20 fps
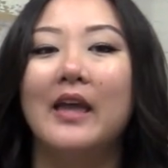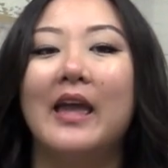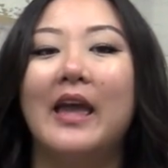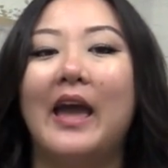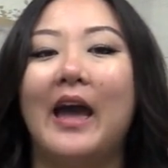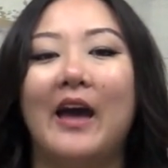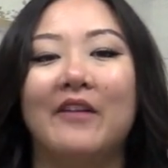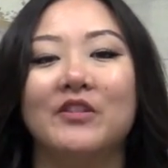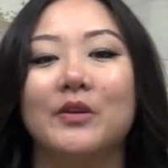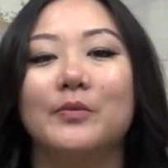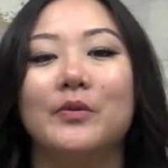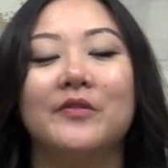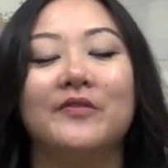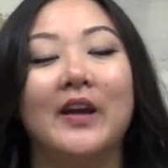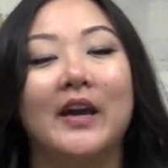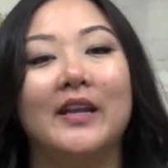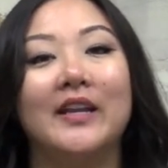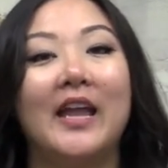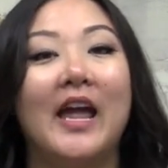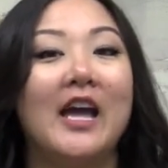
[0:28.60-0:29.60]
Having
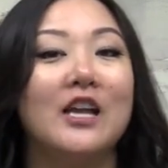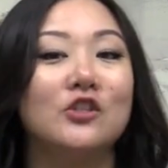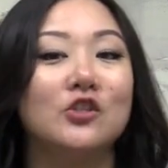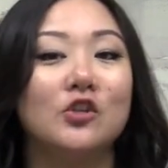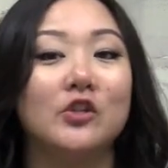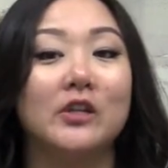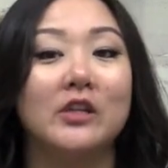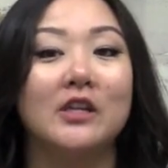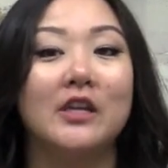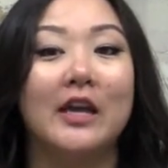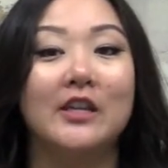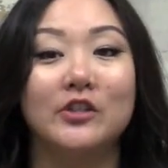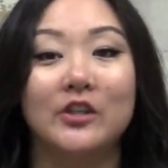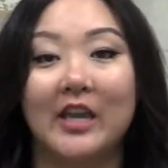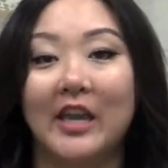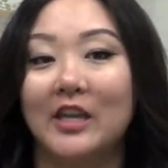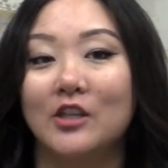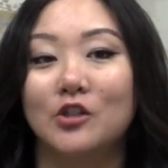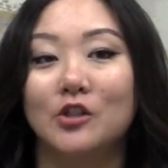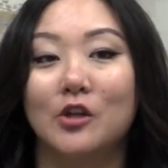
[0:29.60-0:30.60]
provided
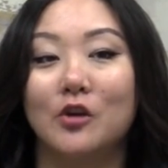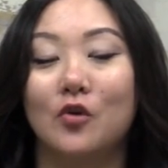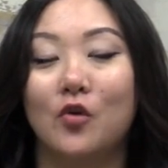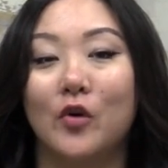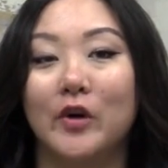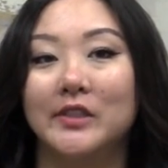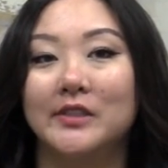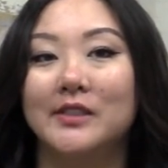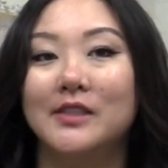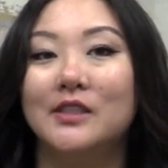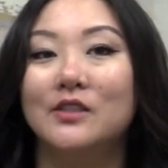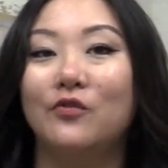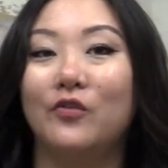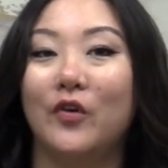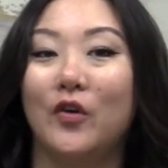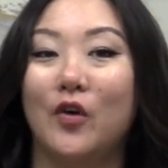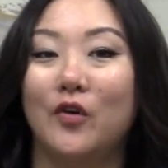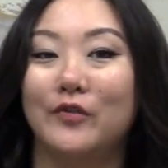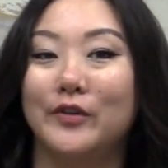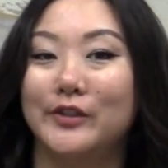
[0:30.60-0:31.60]
educational courses
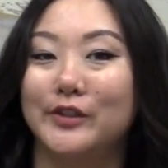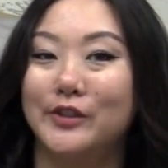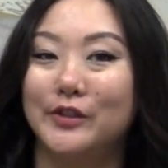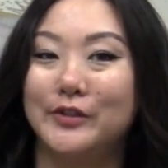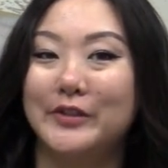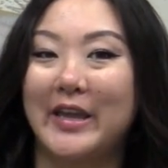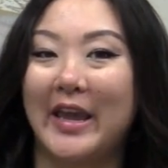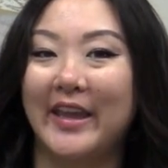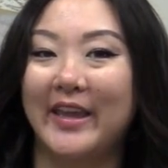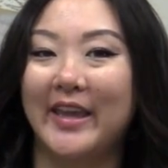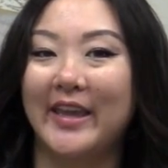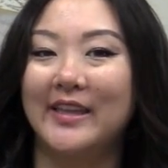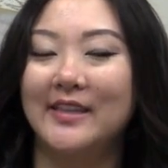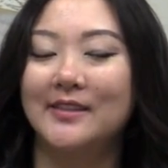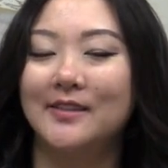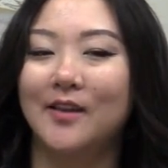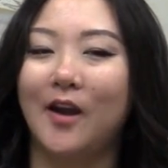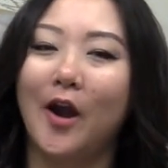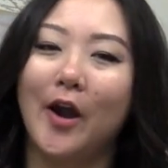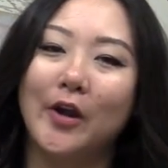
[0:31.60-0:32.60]
for over 2
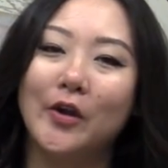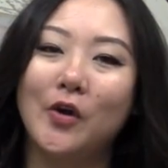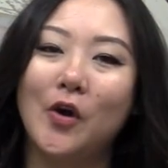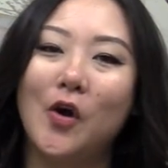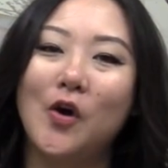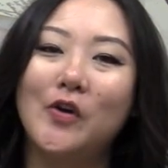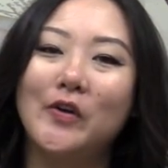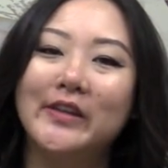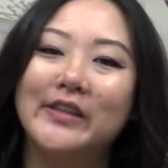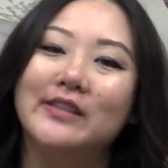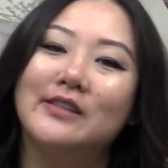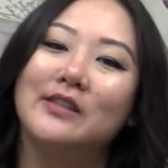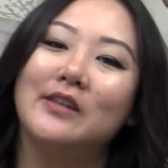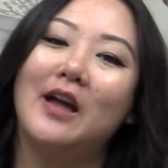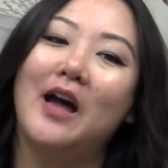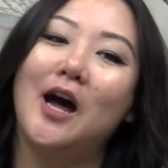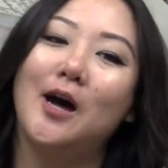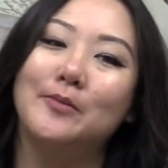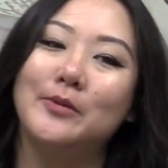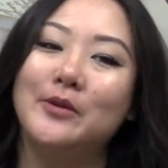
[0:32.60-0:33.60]
decades, our goal is to
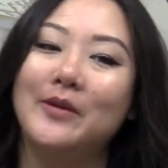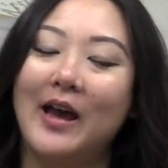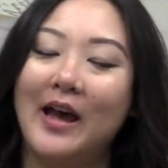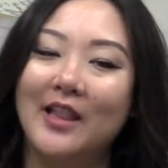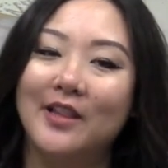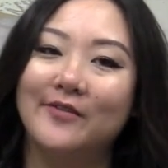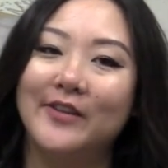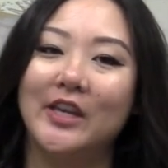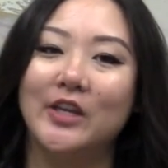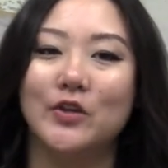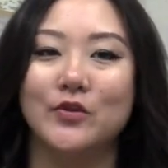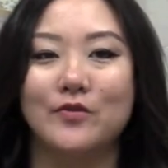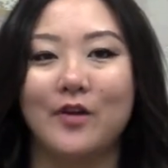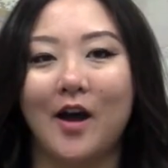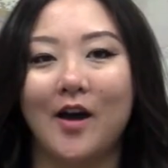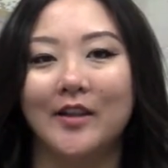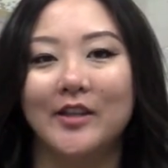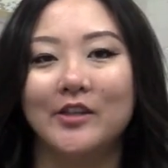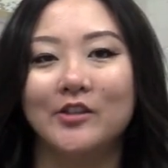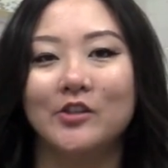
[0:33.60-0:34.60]
help you elevate your
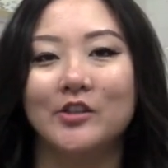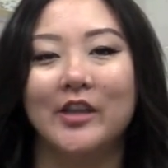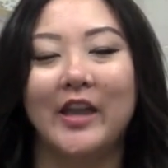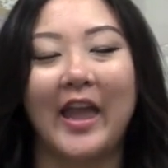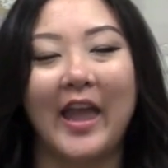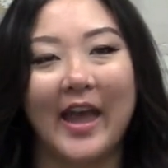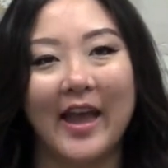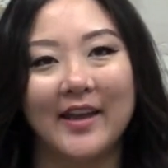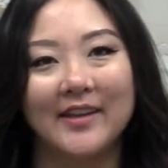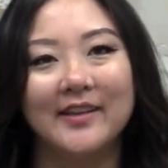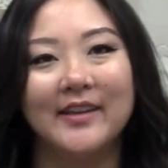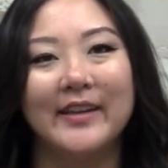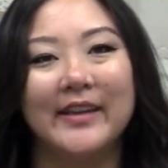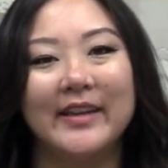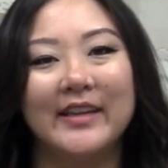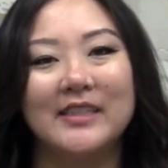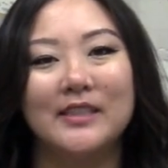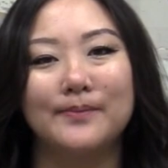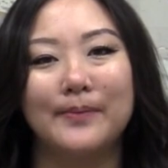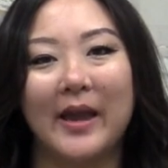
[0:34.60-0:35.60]
knowledge and
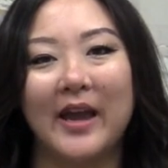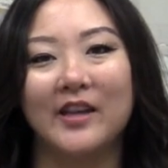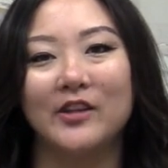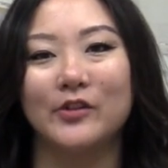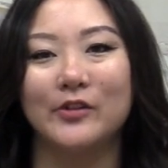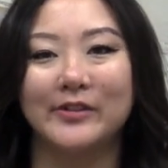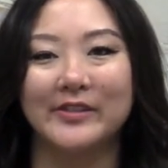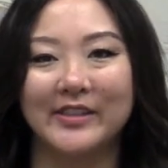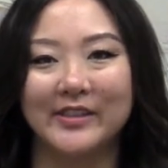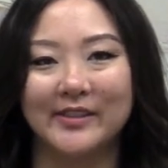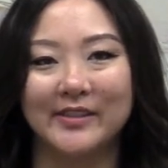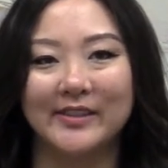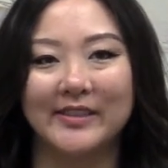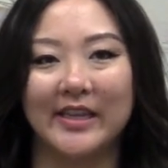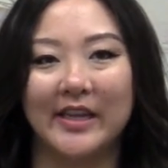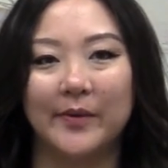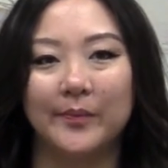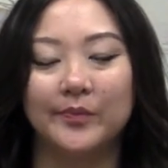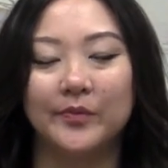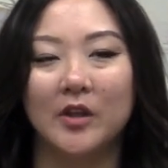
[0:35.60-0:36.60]
expand your skill
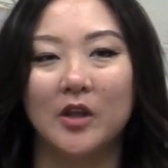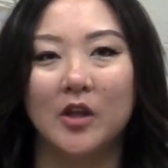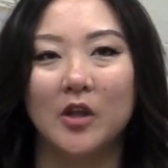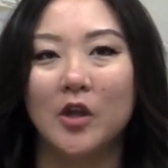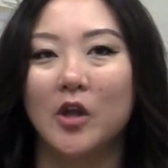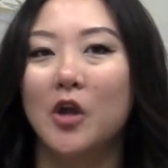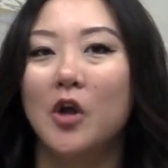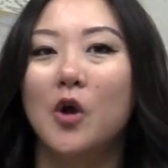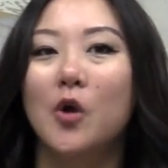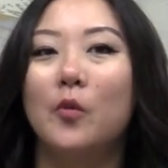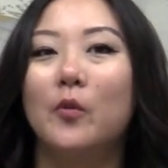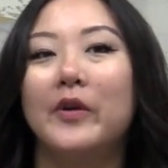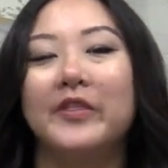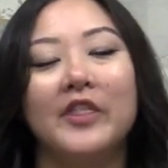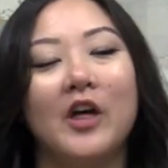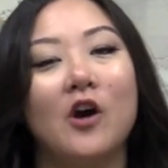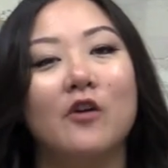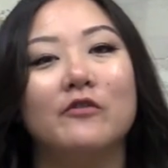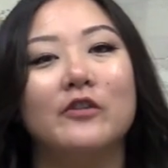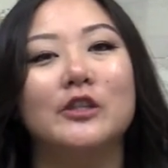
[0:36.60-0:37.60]
set. With
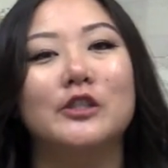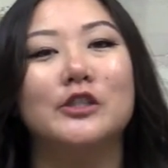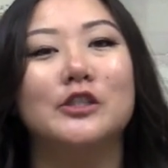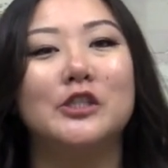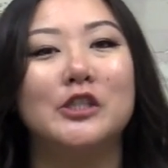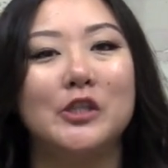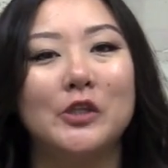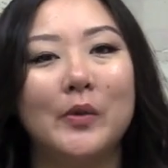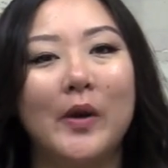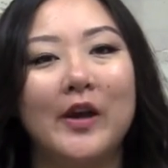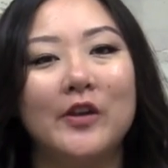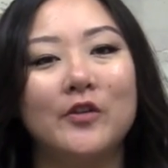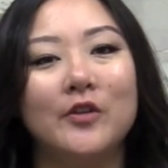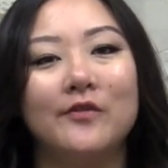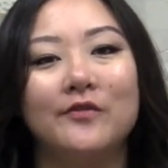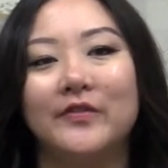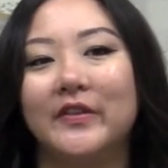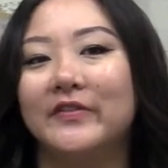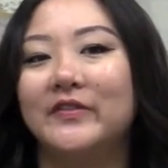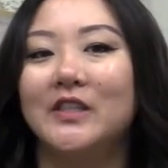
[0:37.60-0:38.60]
over
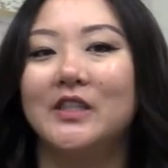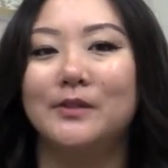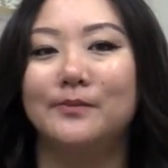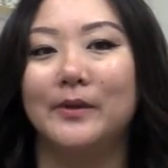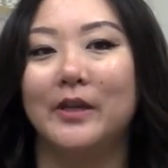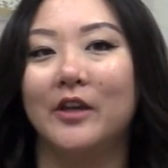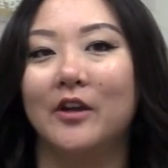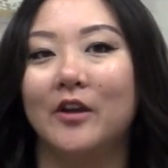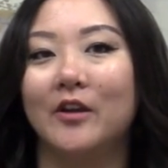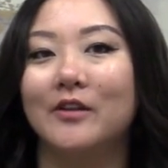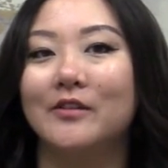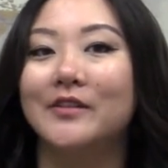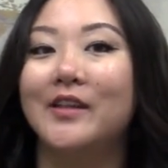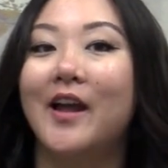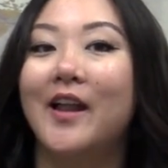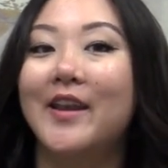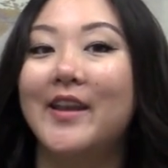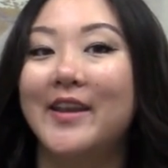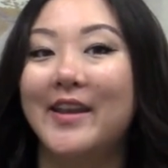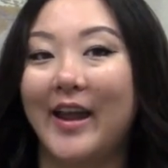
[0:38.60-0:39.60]
250 speakers,
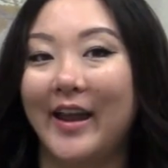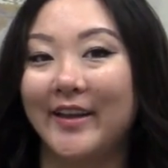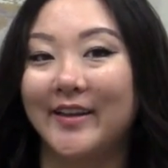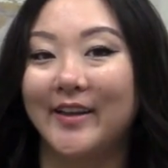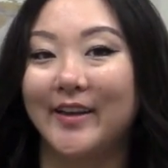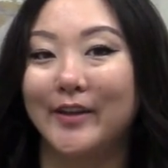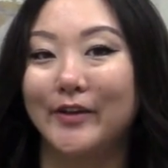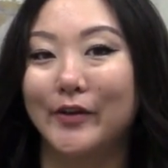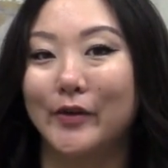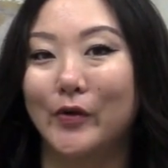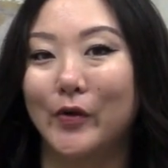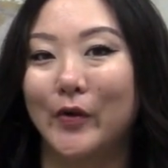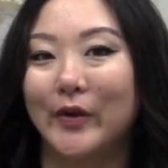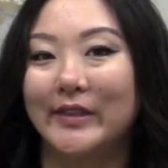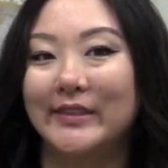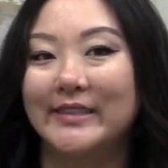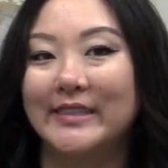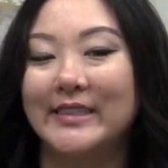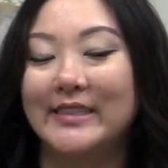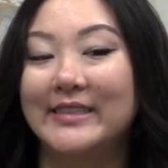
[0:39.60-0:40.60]
900
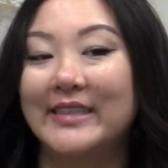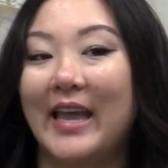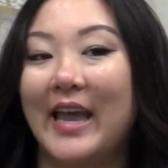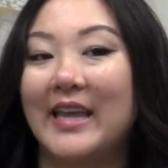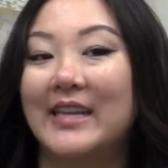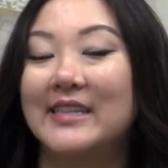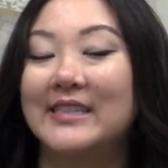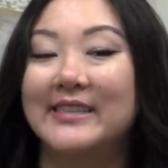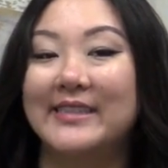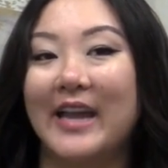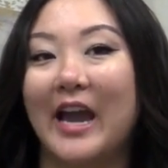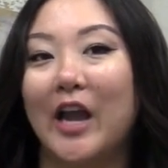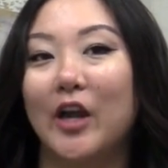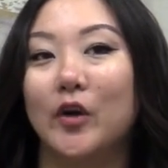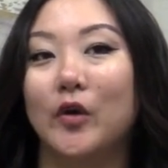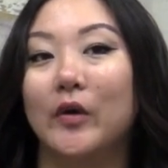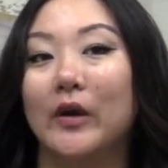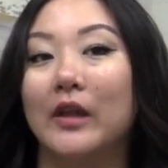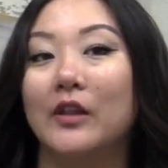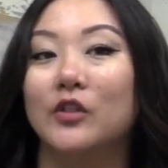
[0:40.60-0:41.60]
courses, and a
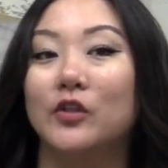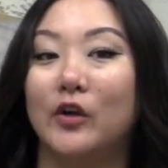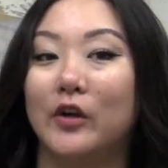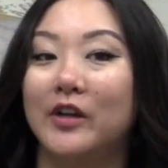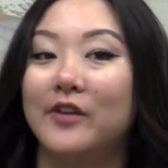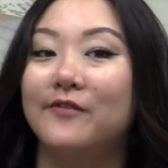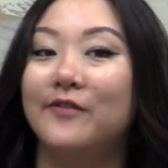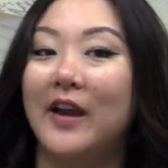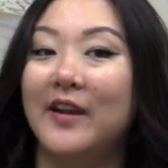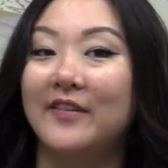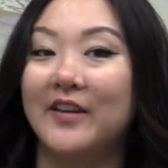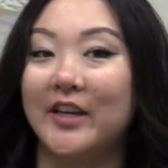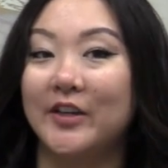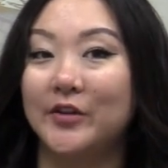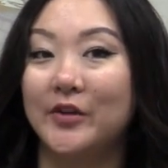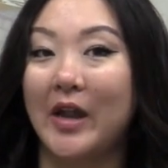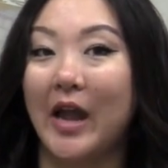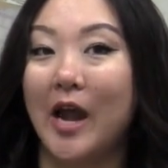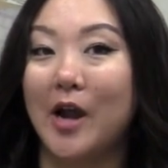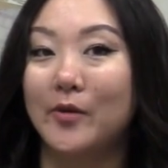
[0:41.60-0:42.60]
staggering
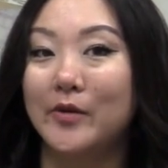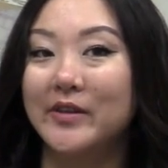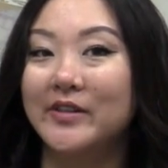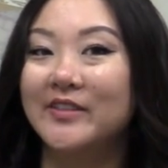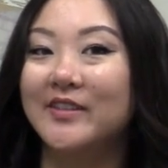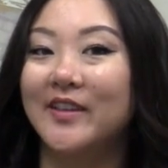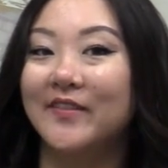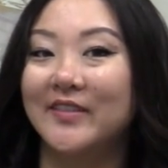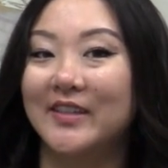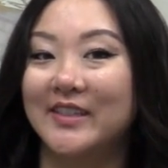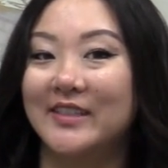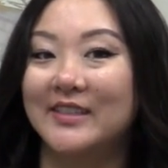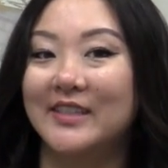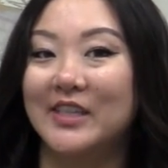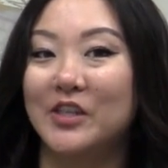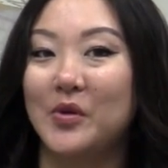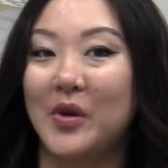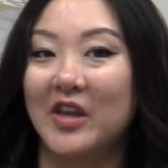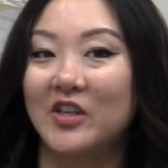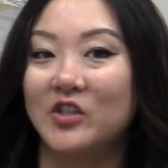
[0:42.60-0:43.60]
3,500 hours of
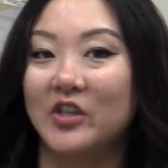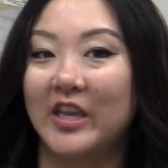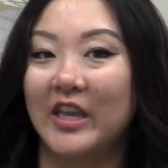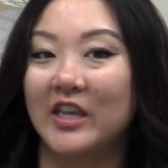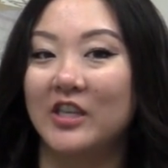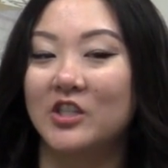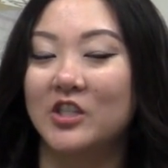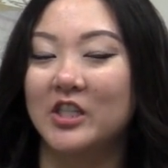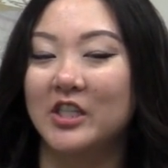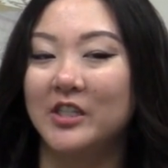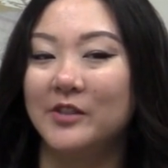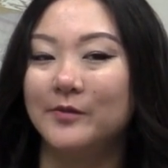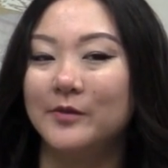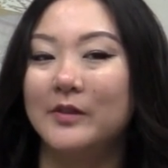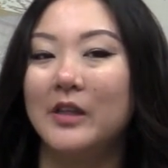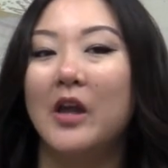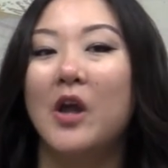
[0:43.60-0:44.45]
continuing education,